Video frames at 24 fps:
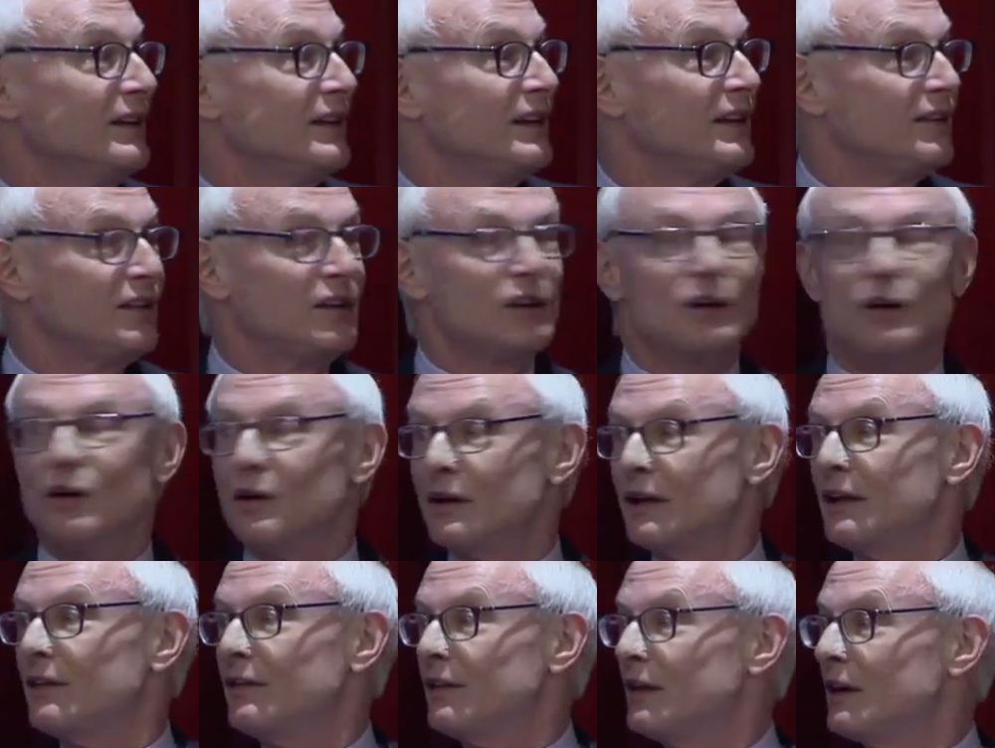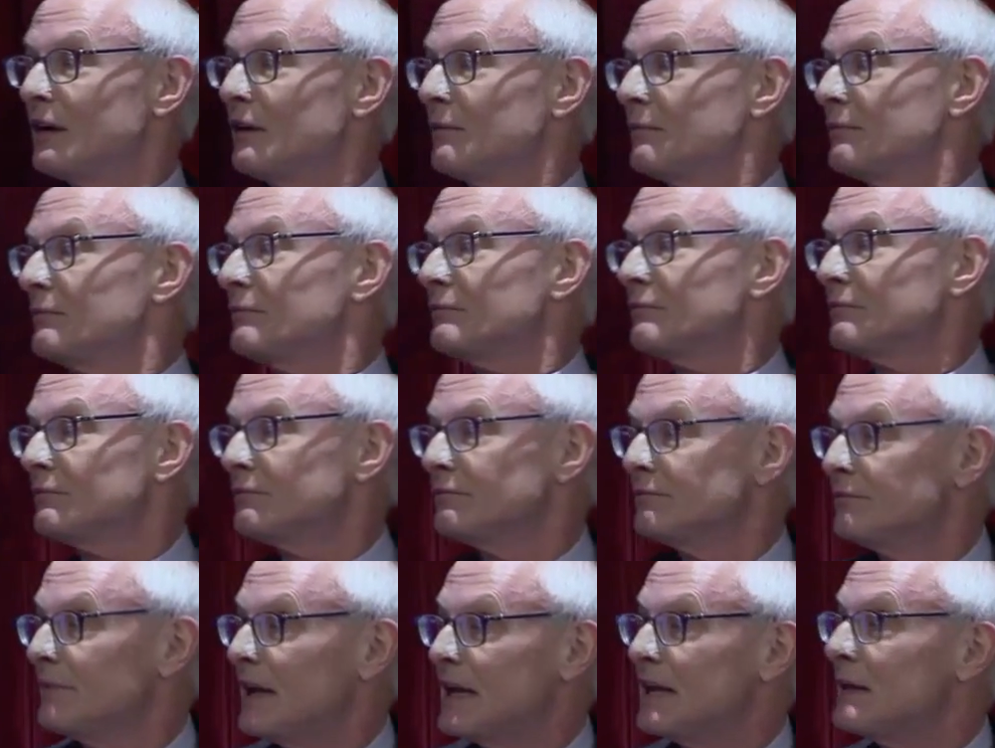in their
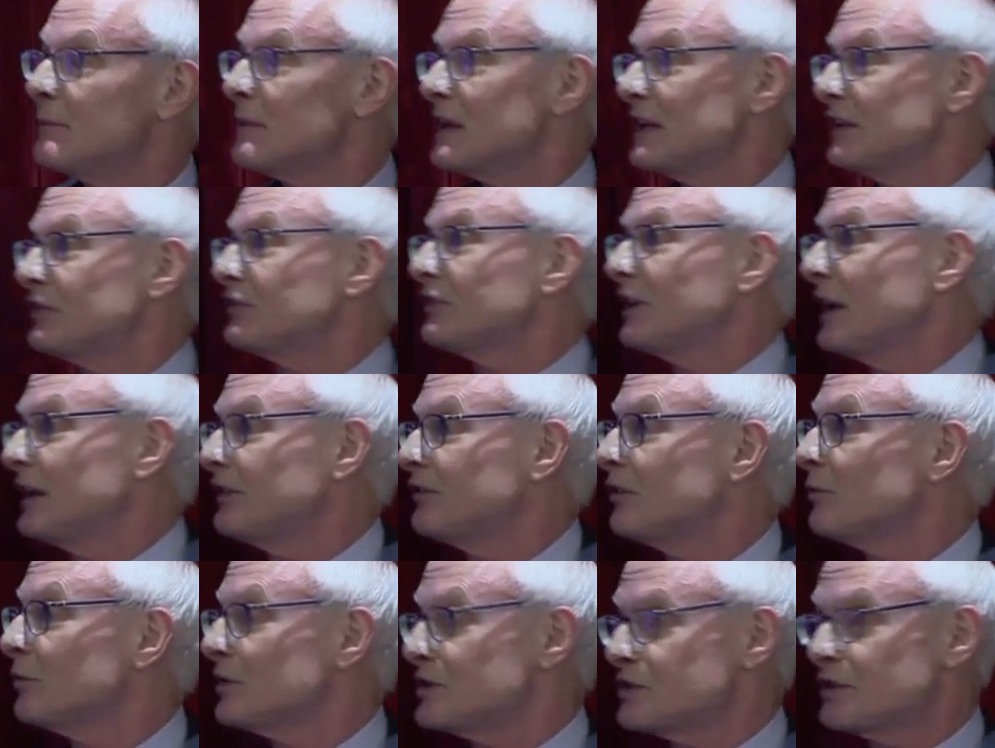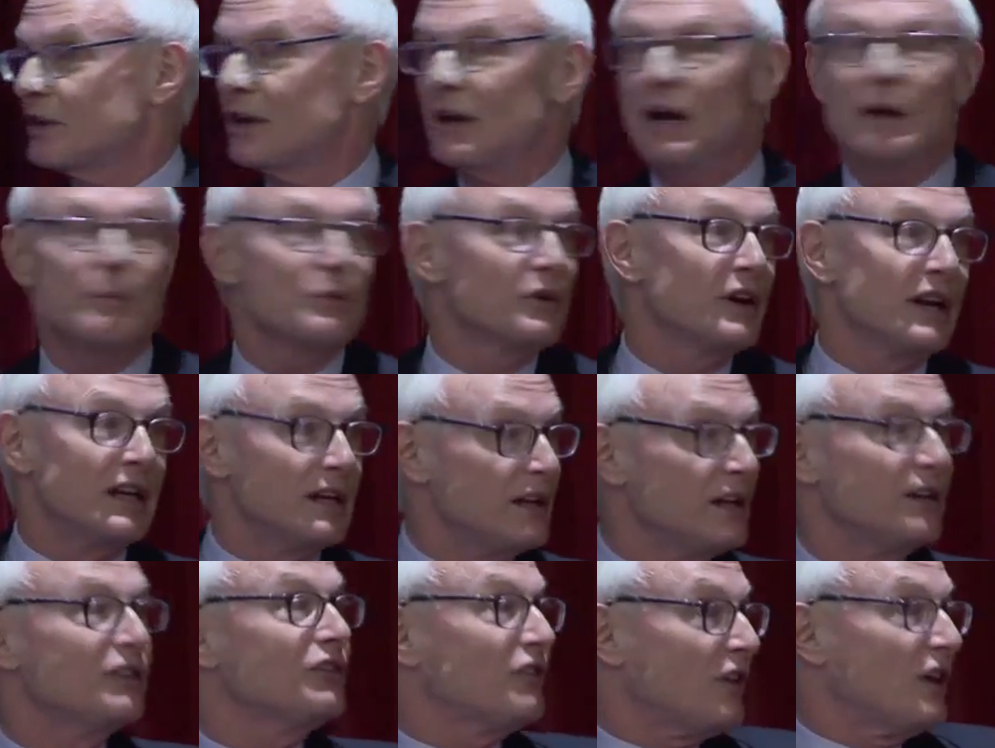many, many states in which they
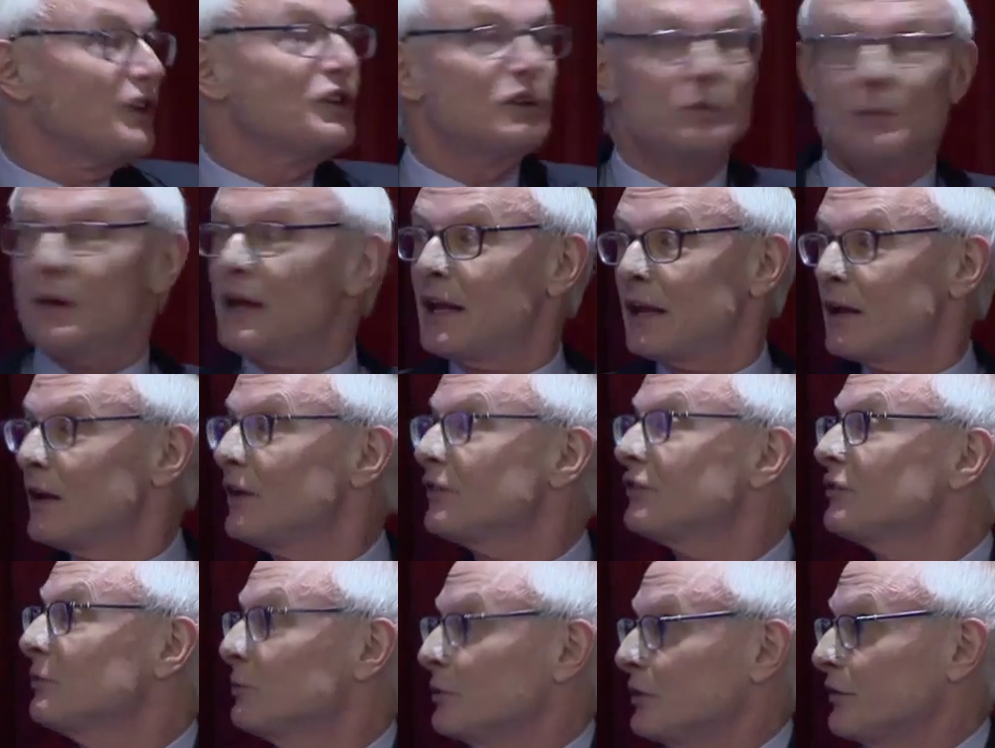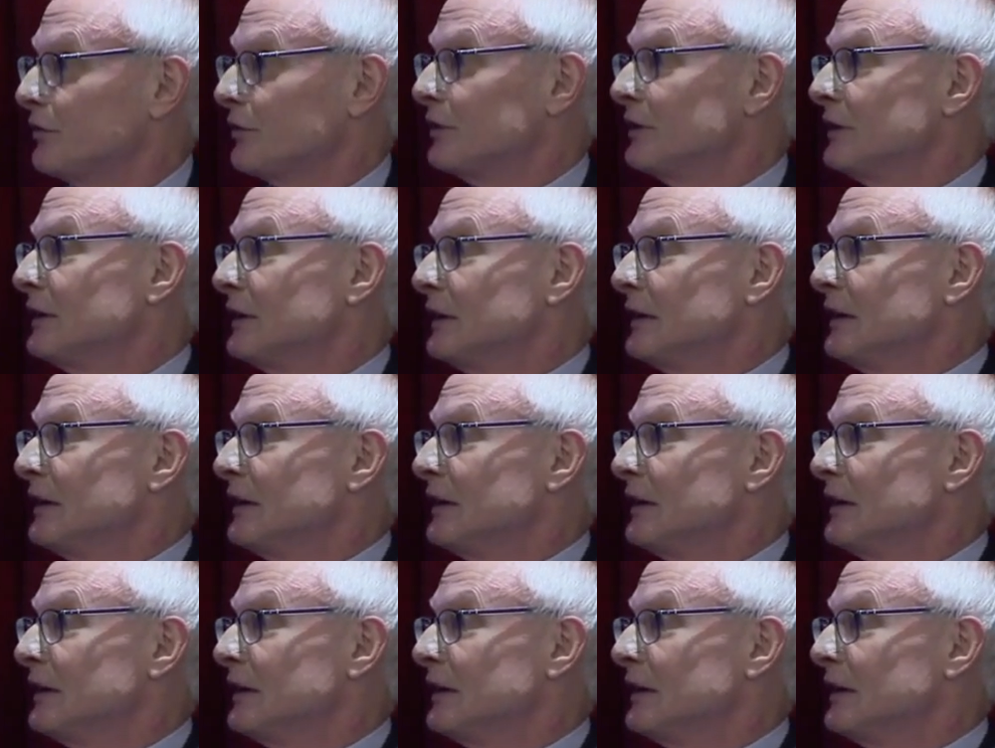operate is underbanked customers.